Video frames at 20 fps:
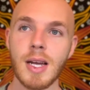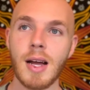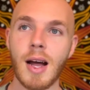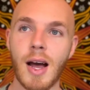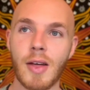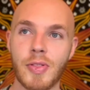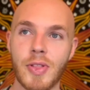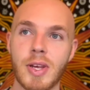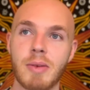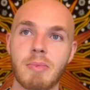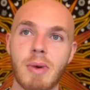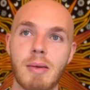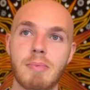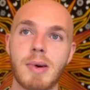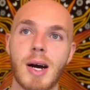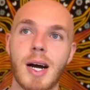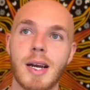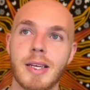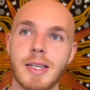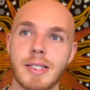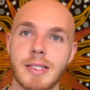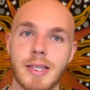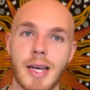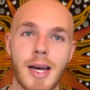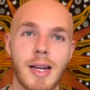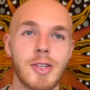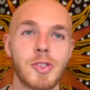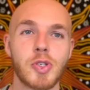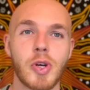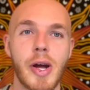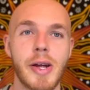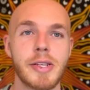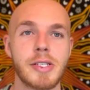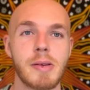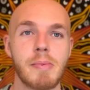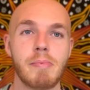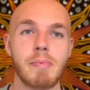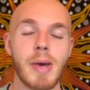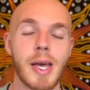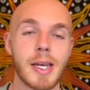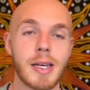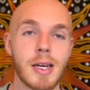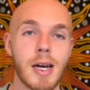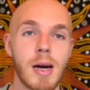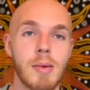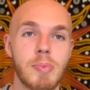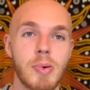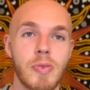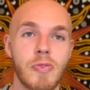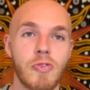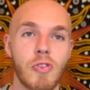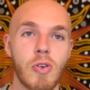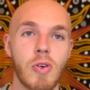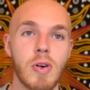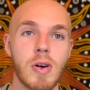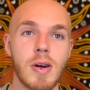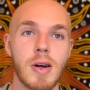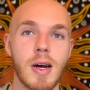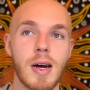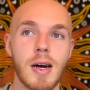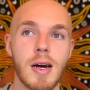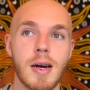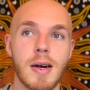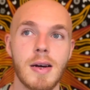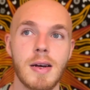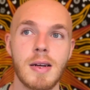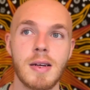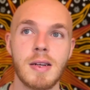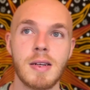I think my body is kind of trying to make up for